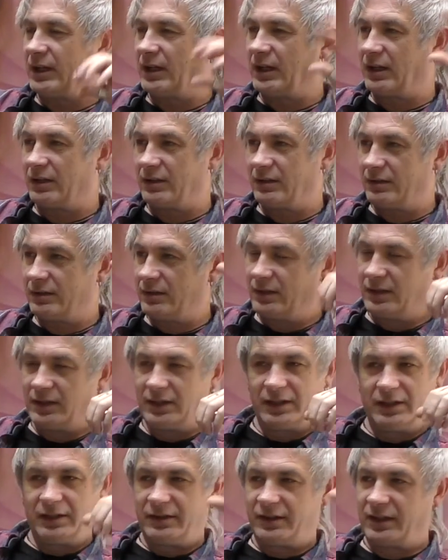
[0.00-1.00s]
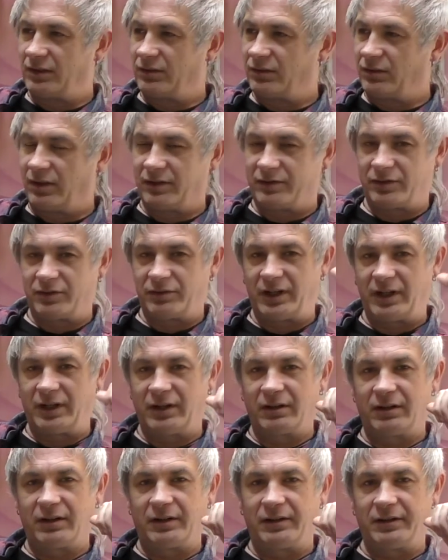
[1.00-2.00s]
and that you'll also
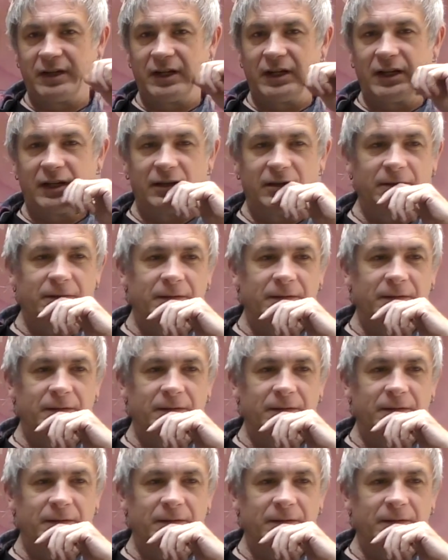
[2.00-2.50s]
hear on uh,